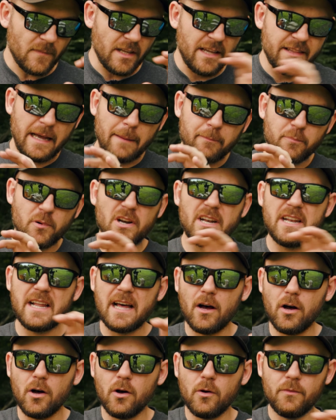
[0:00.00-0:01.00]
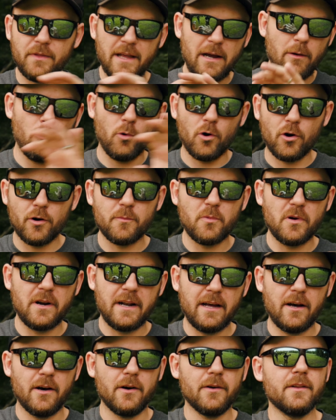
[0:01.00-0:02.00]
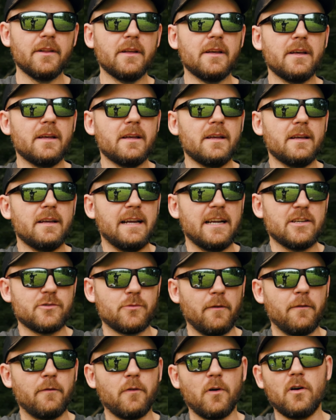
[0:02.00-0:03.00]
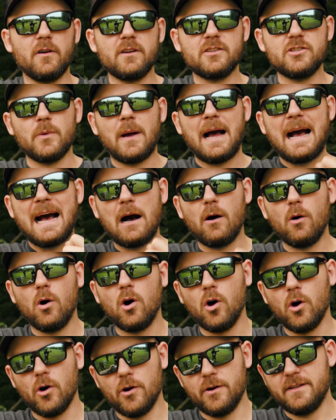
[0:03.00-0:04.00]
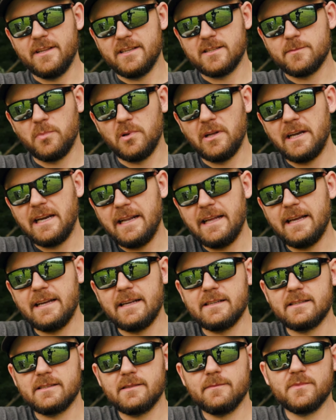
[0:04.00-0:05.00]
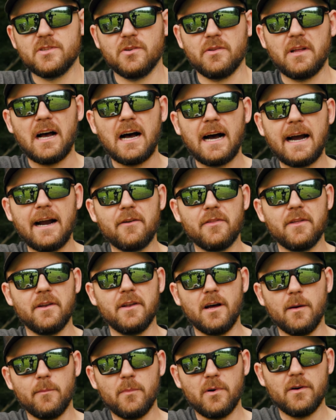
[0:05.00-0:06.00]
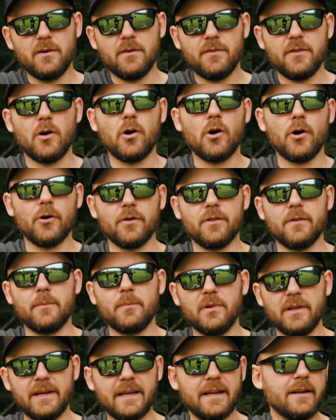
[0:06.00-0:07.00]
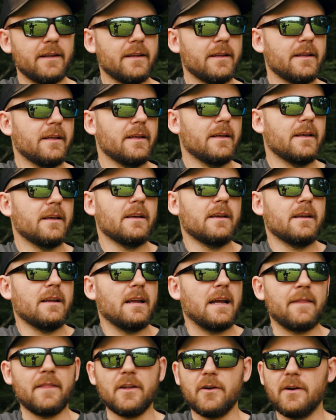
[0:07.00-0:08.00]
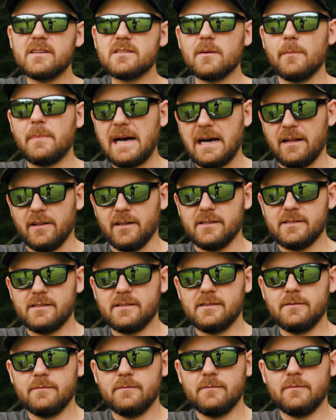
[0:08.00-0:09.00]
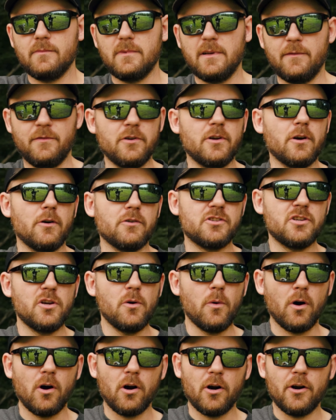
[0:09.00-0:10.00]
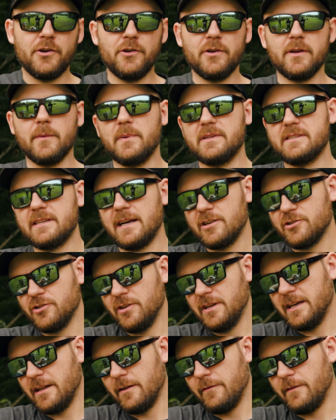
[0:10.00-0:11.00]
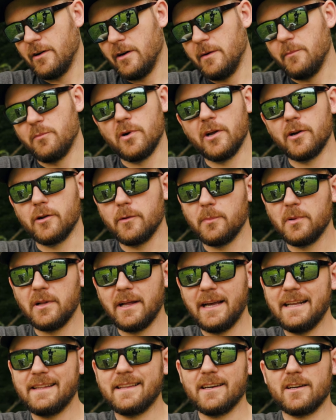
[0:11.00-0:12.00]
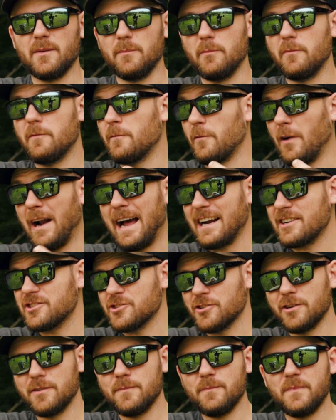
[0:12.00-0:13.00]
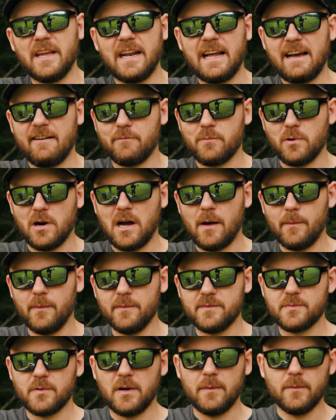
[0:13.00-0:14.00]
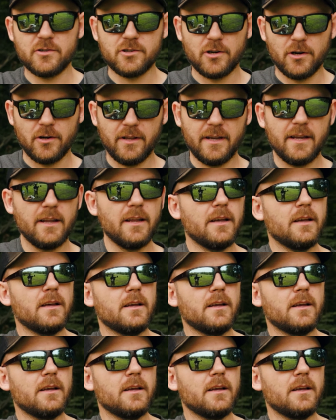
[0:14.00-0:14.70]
And that Brinell, that word Brinell, is referring to how hard this plate is. So the higher the number, the harder the plate. And there is a balance. If you go too hard, you could potentially get a very brittle plate that could fracture and have problems prematurely.